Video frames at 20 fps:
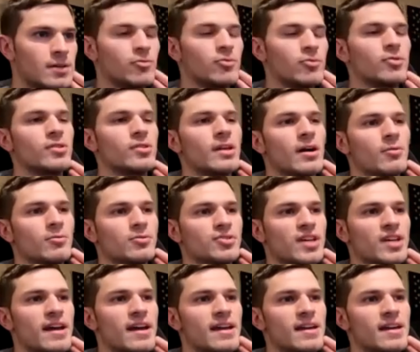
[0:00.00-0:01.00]
Now, is
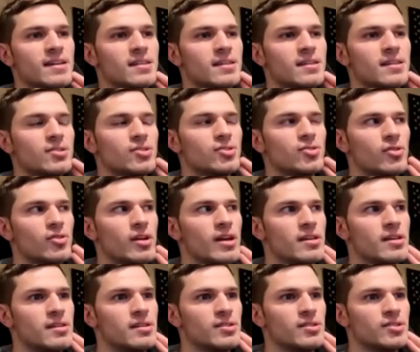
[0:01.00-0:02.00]
that atheist or
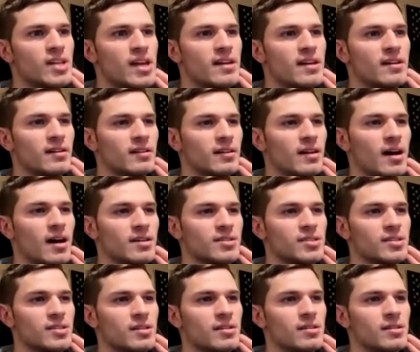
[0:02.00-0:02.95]
atheist and agnostic?